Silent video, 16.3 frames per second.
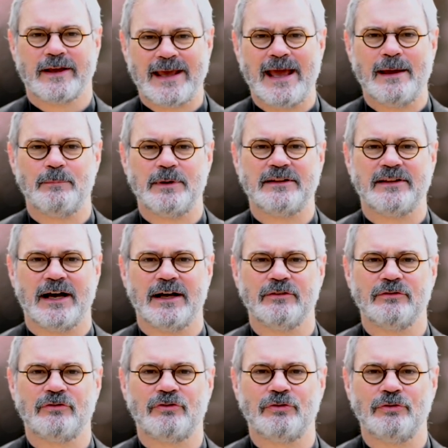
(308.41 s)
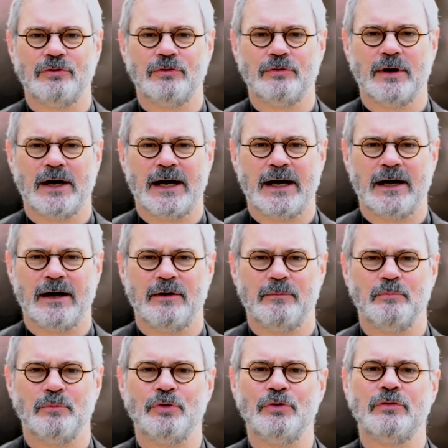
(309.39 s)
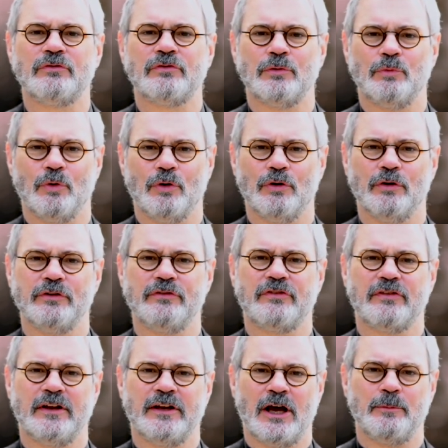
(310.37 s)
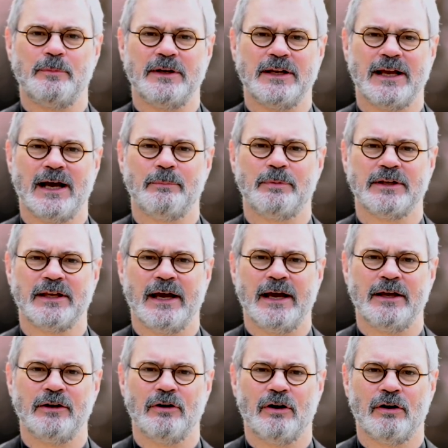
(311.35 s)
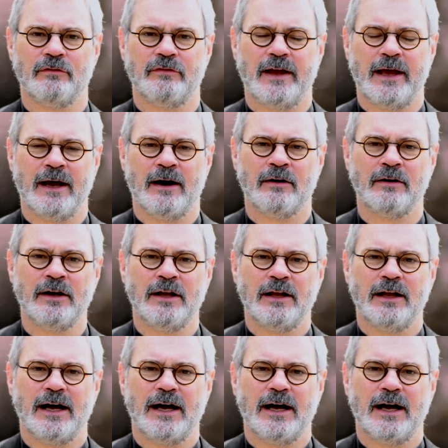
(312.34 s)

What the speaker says: can be done to move towards an opening up again of our